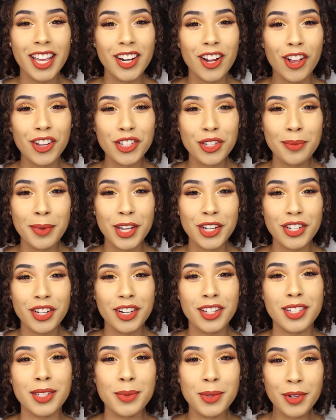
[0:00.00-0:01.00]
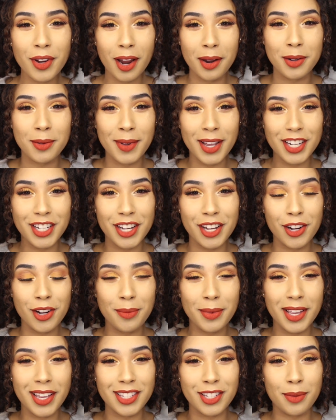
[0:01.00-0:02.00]
And also make sure to subscribe to my channel,
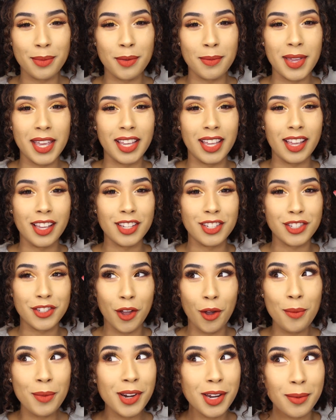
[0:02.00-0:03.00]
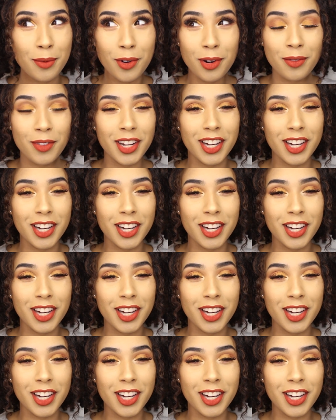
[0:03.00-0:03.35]
because I'll be making so many more